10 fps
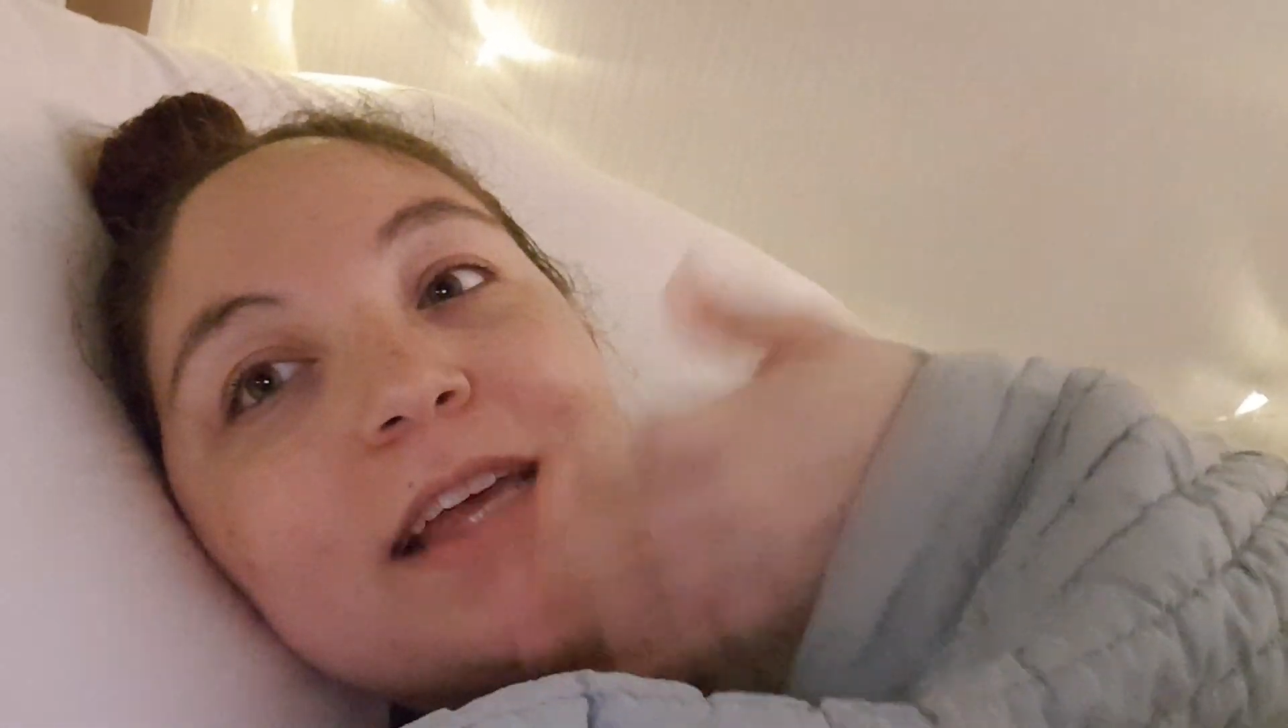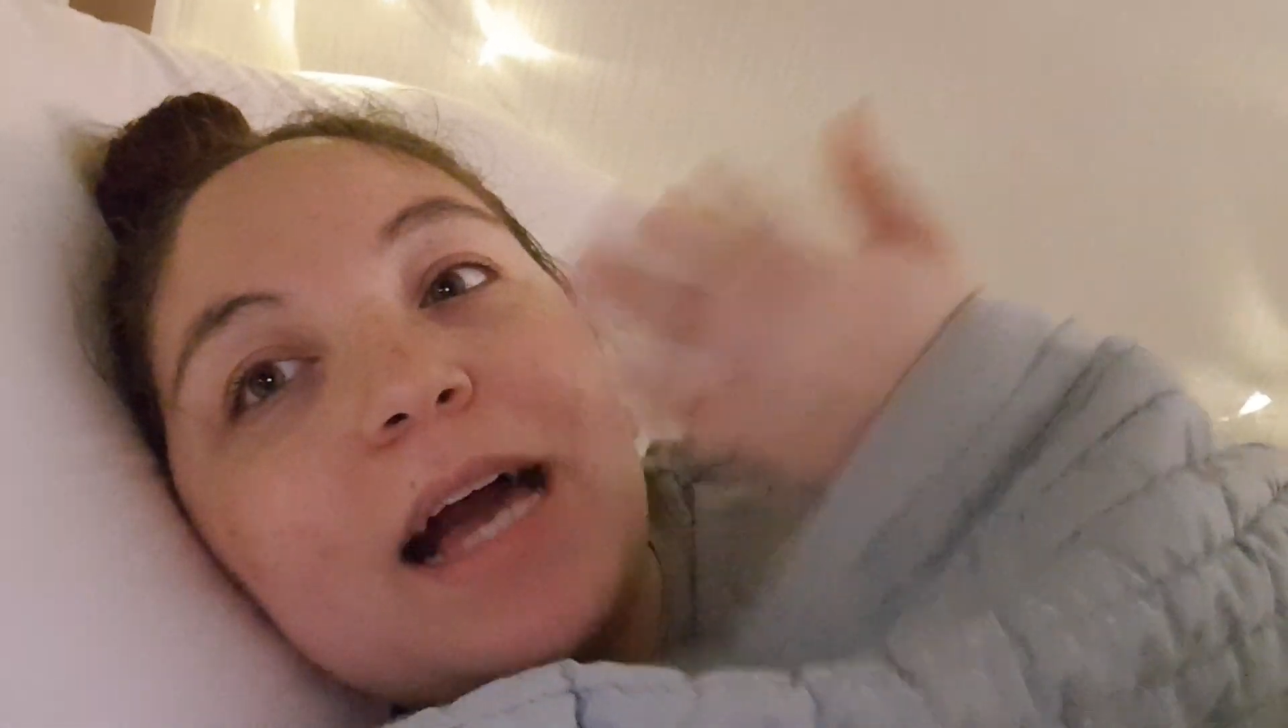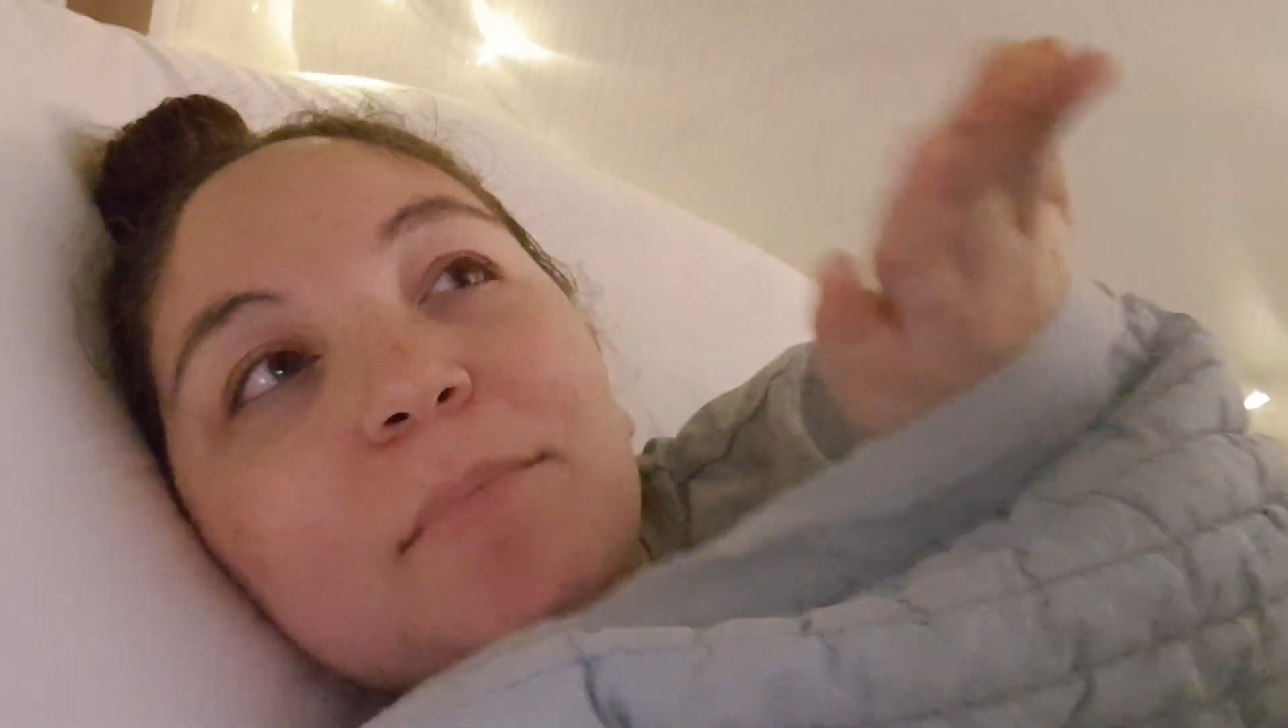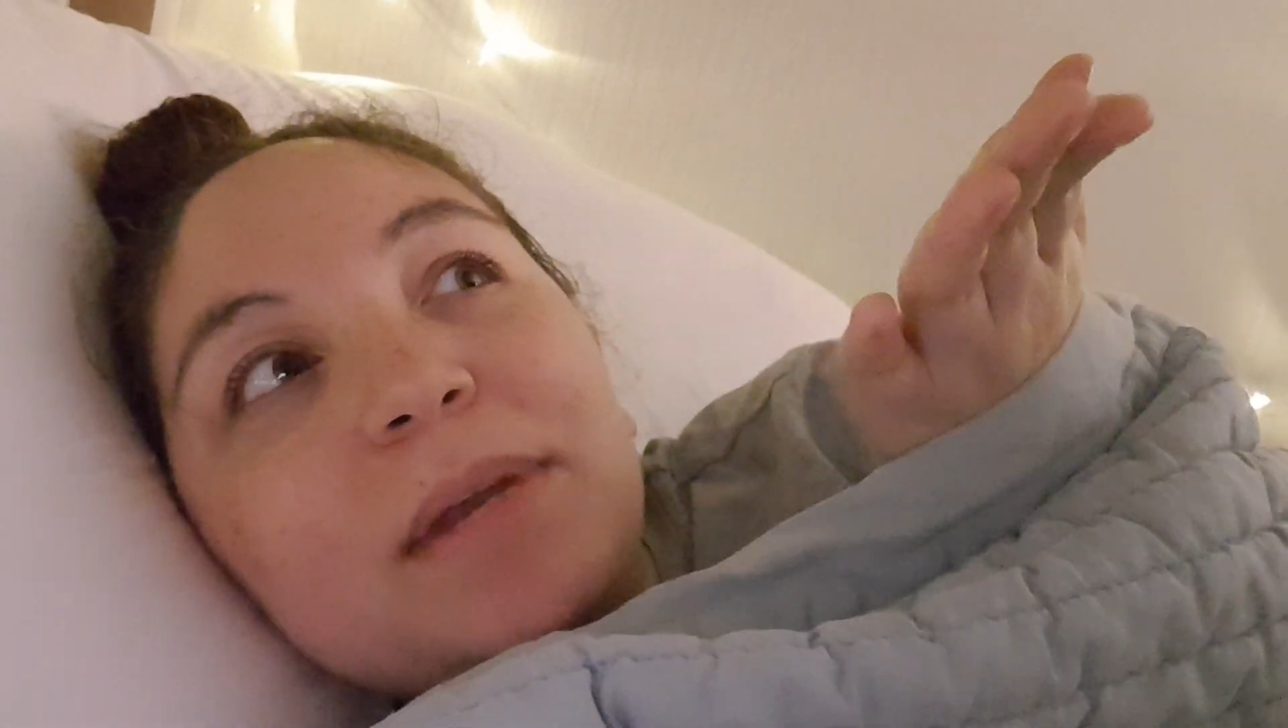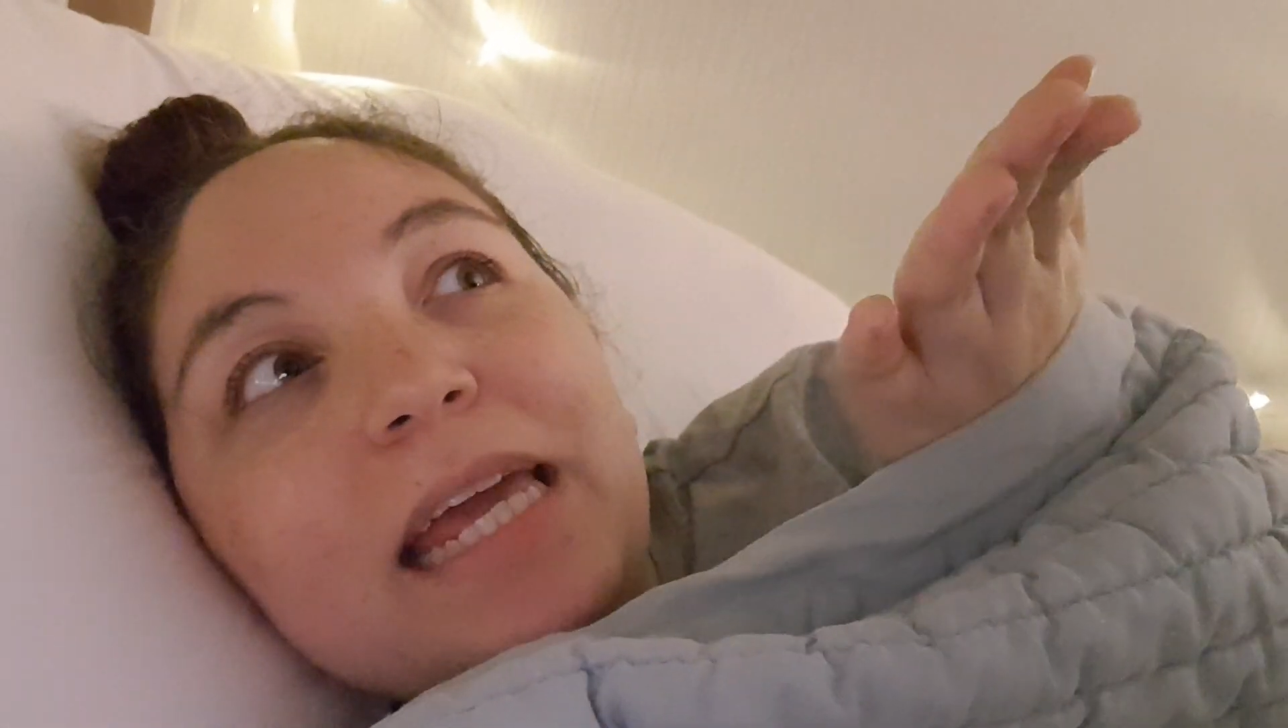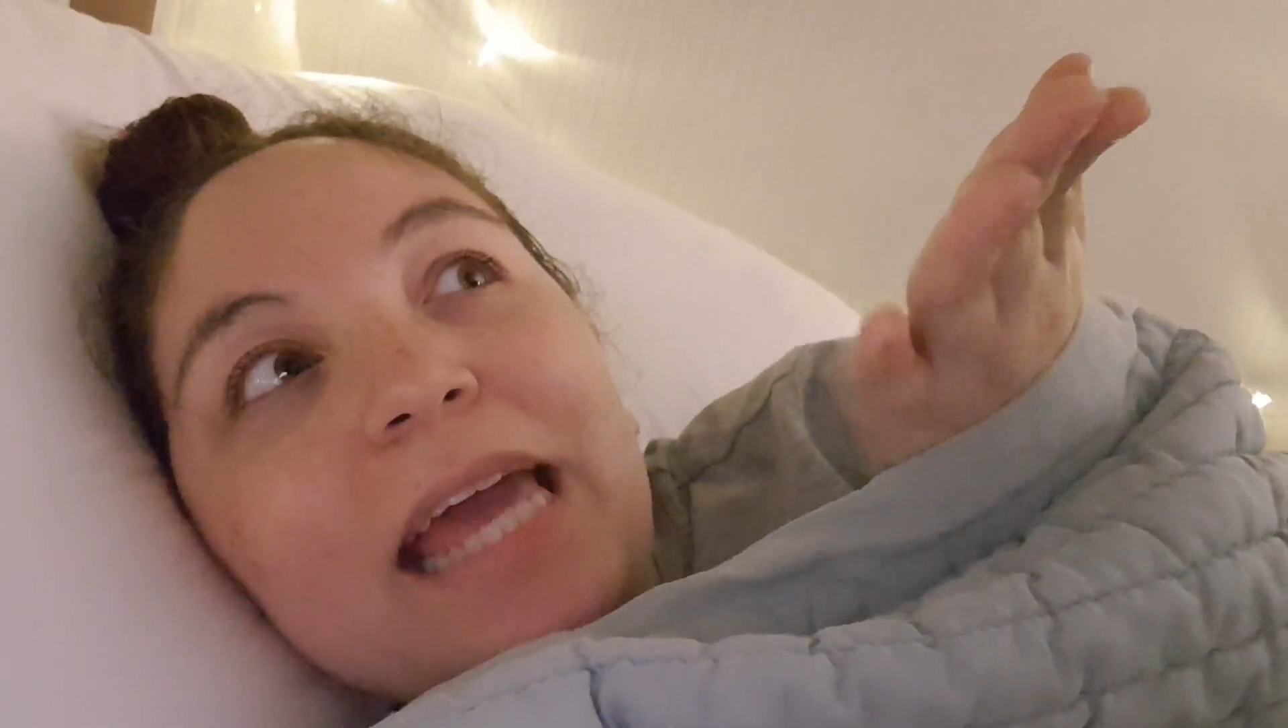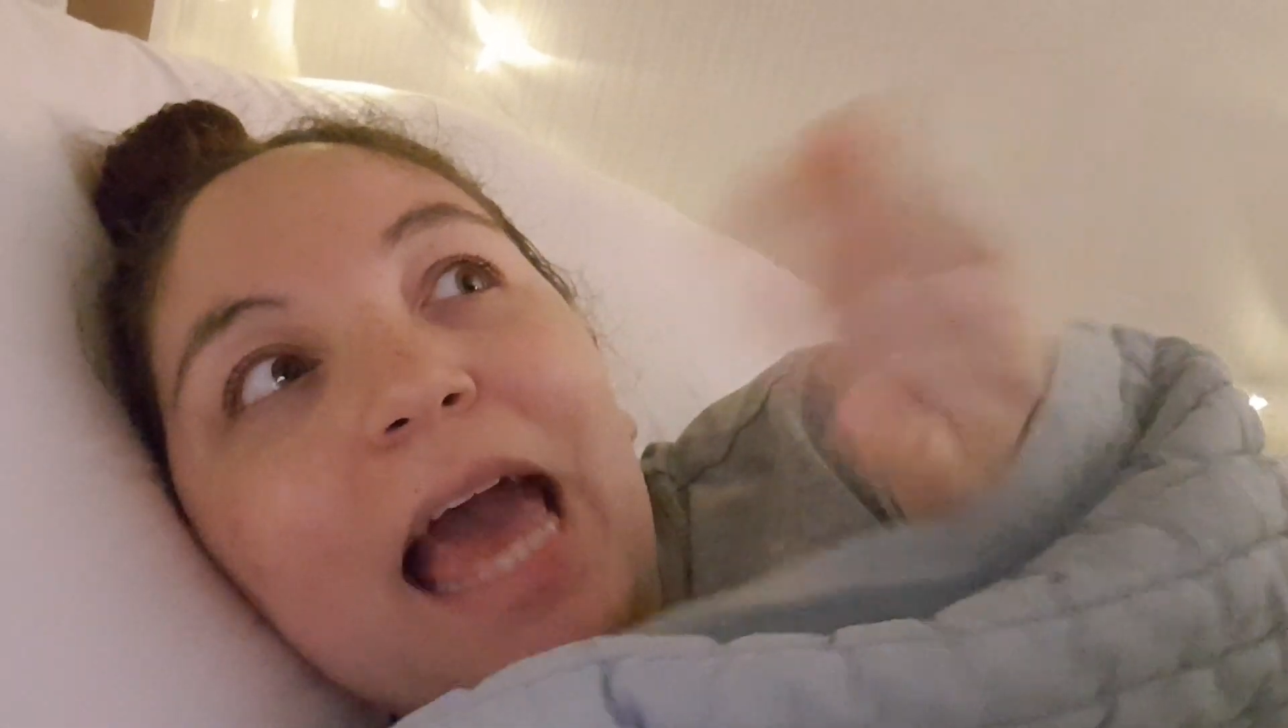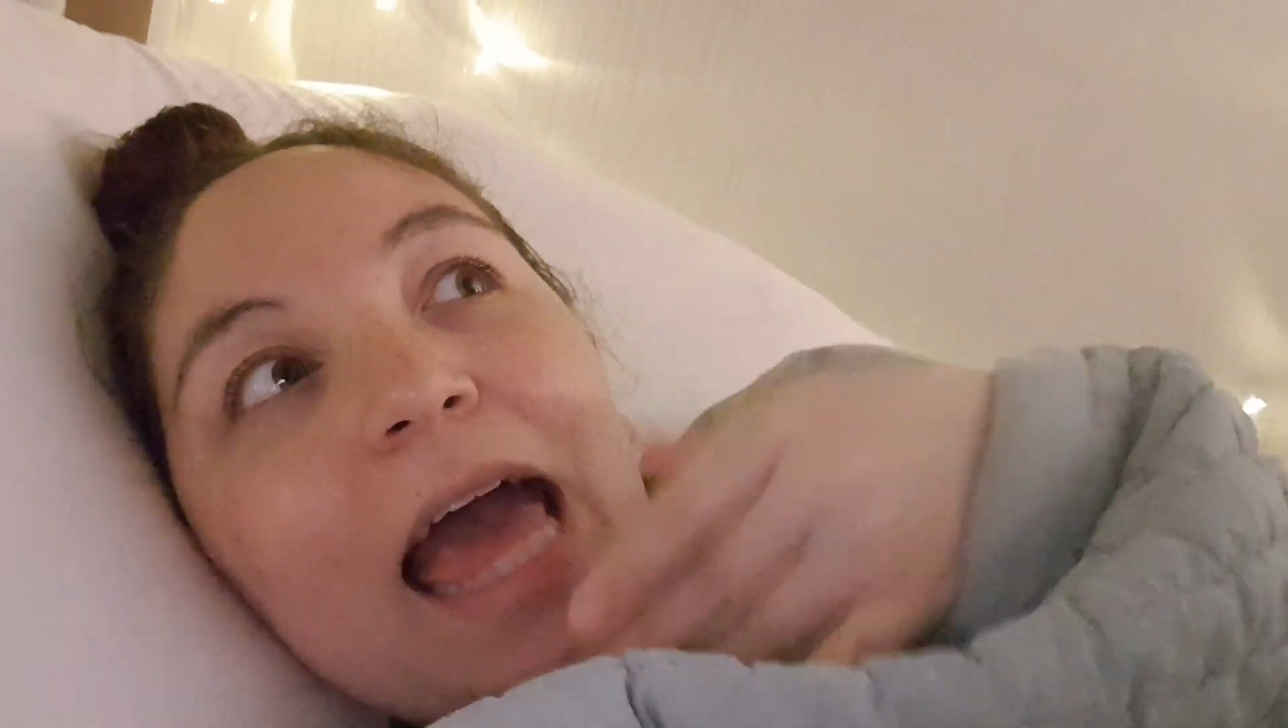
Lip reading: company